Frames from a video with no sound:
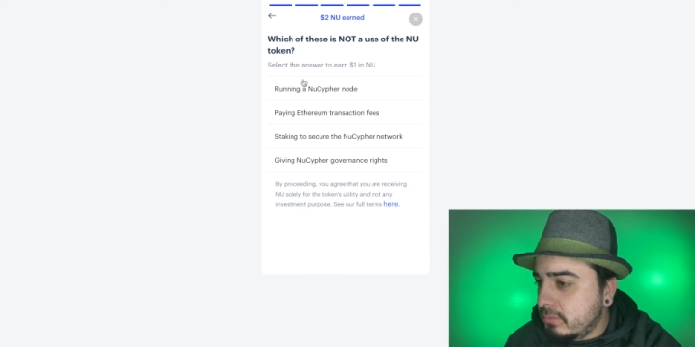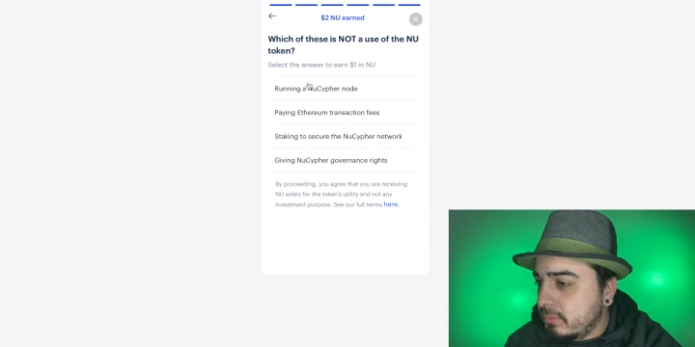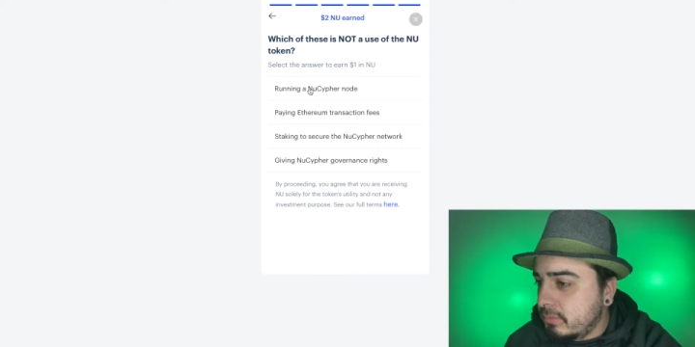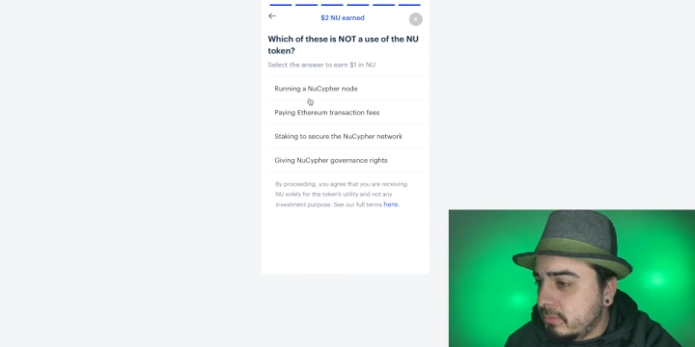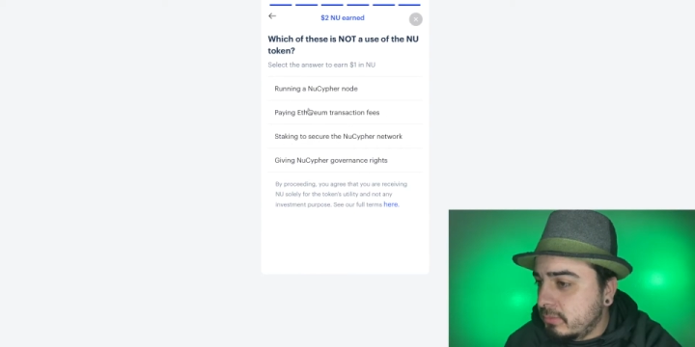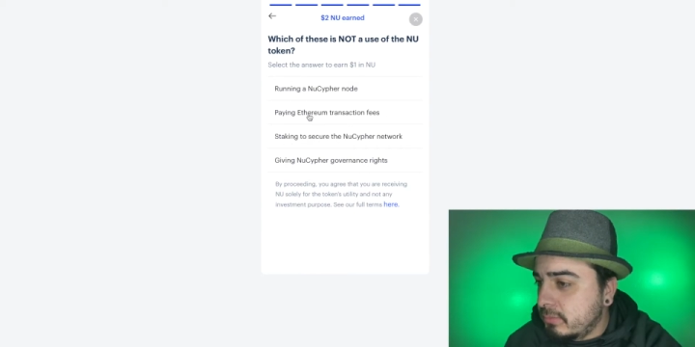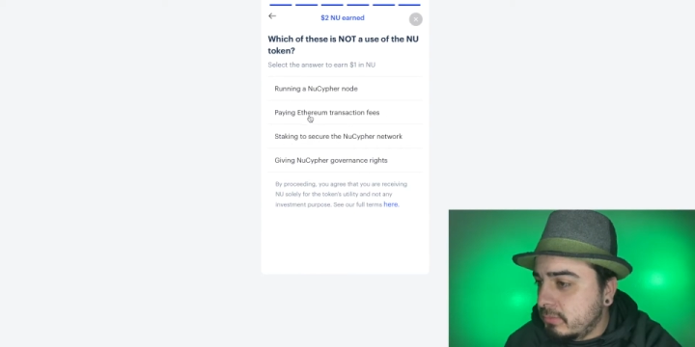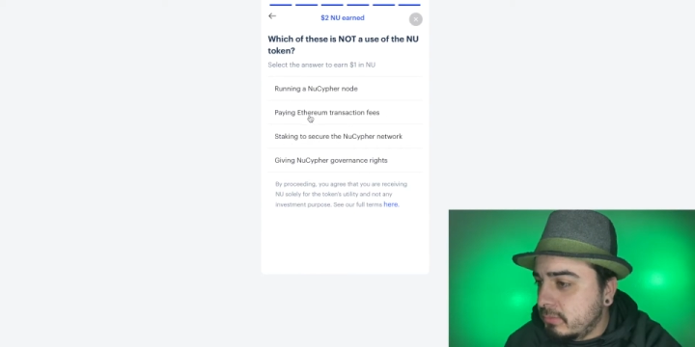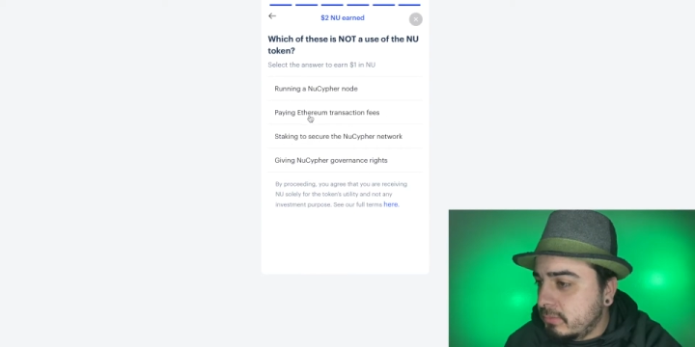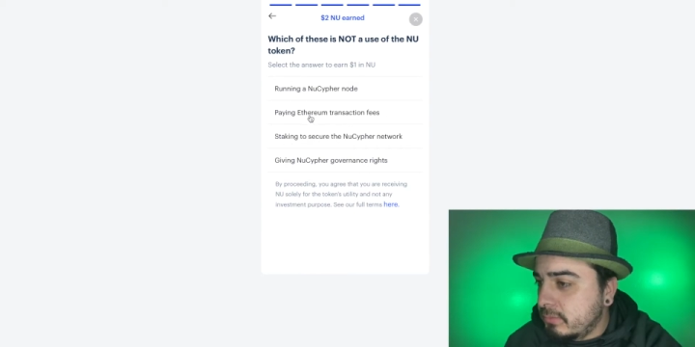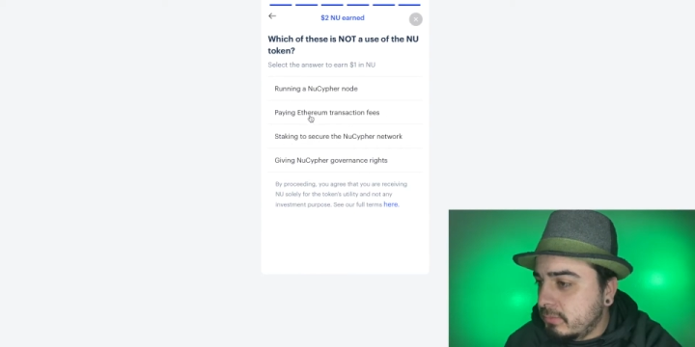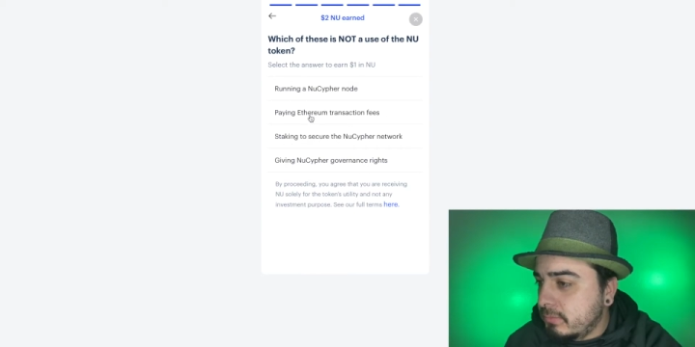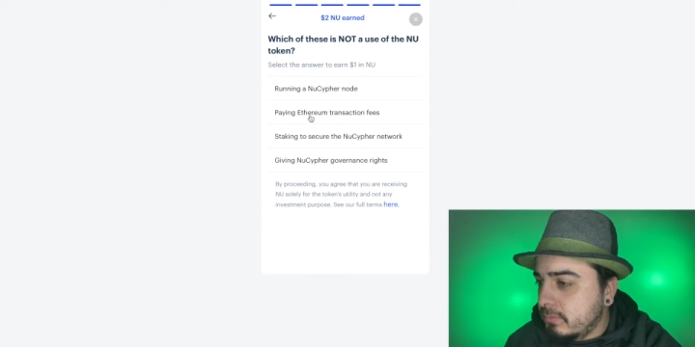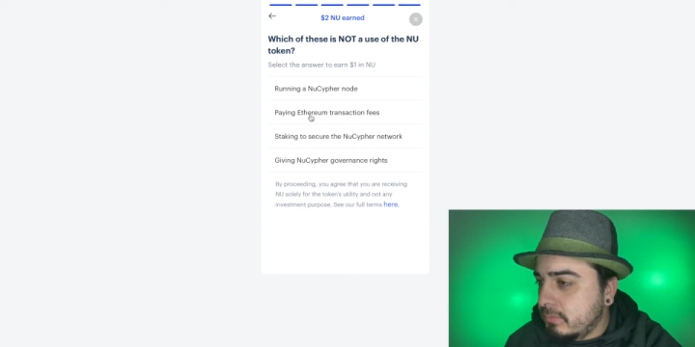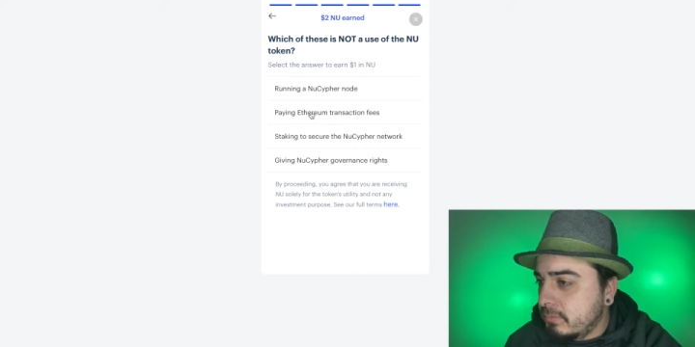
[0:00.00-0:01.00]

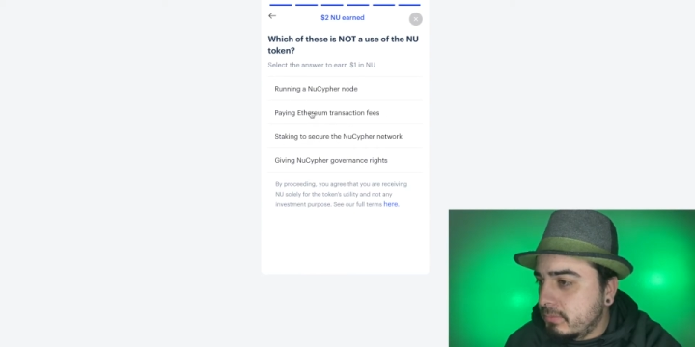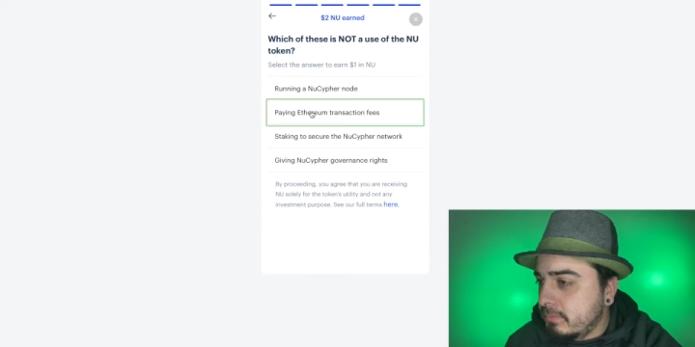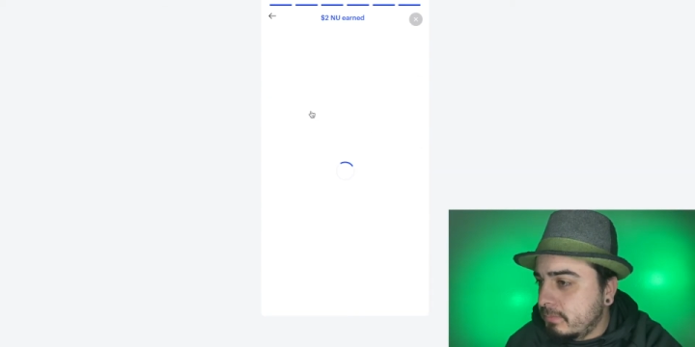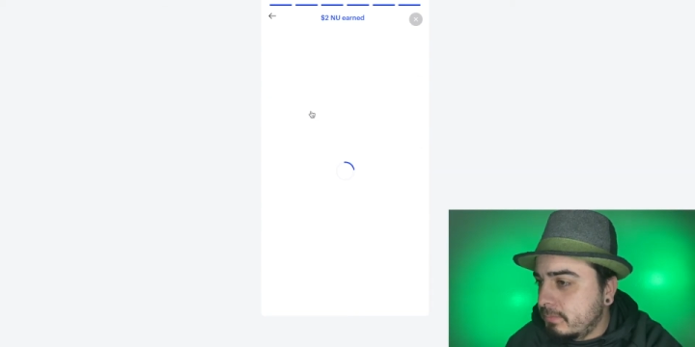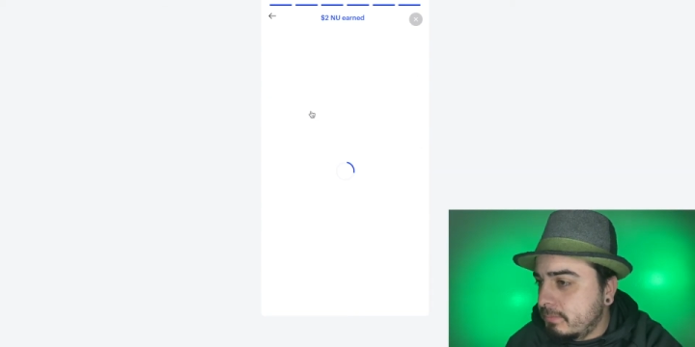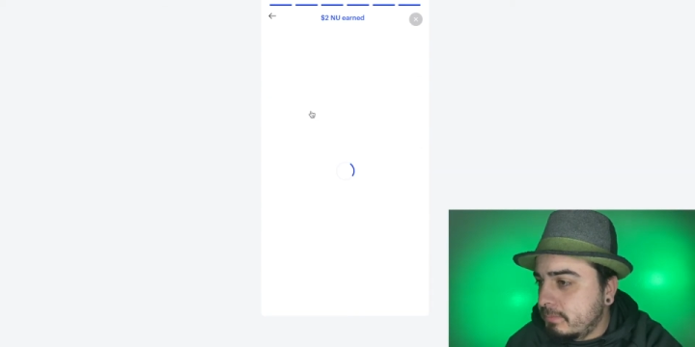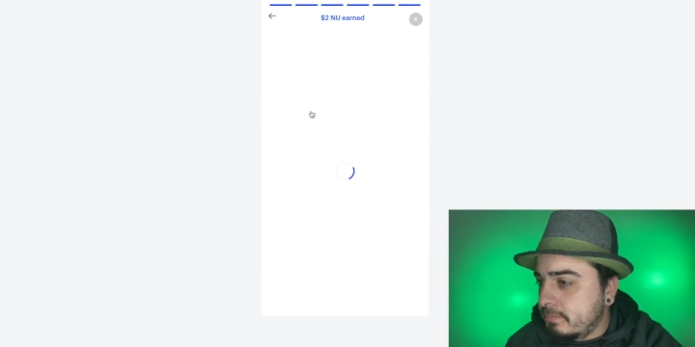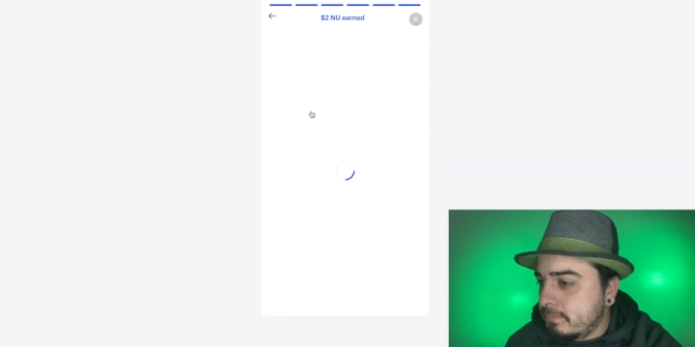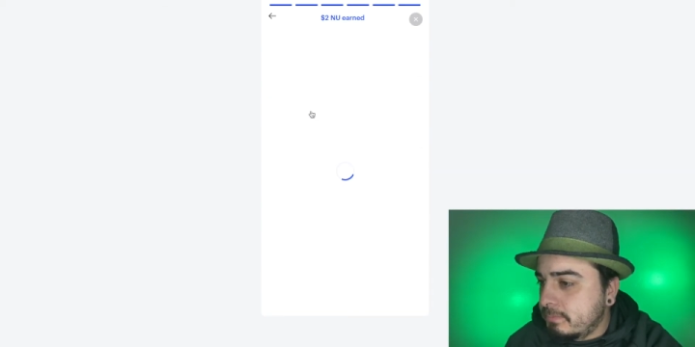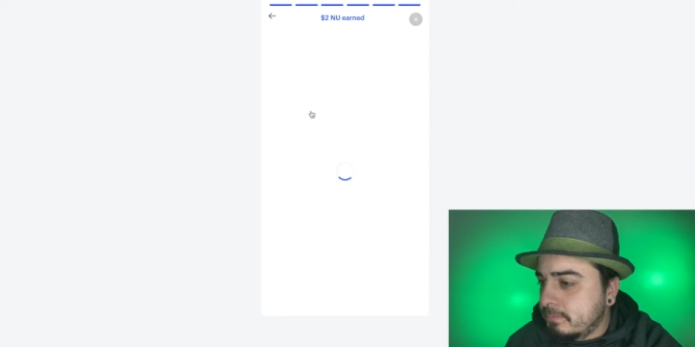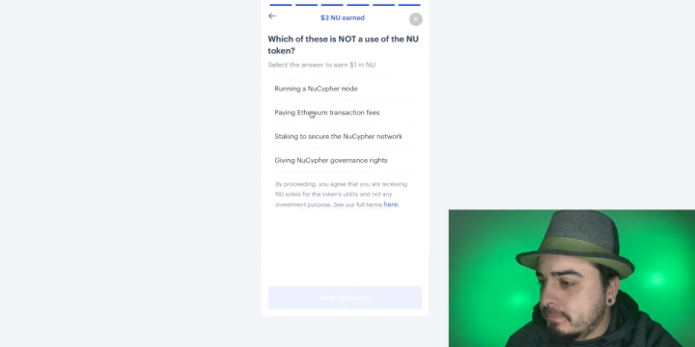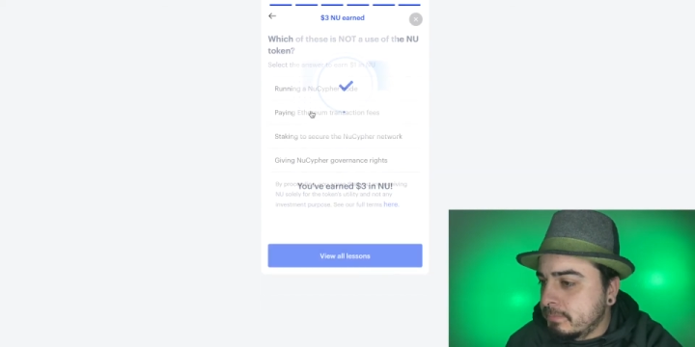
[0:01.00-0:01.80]
Nobody speaks.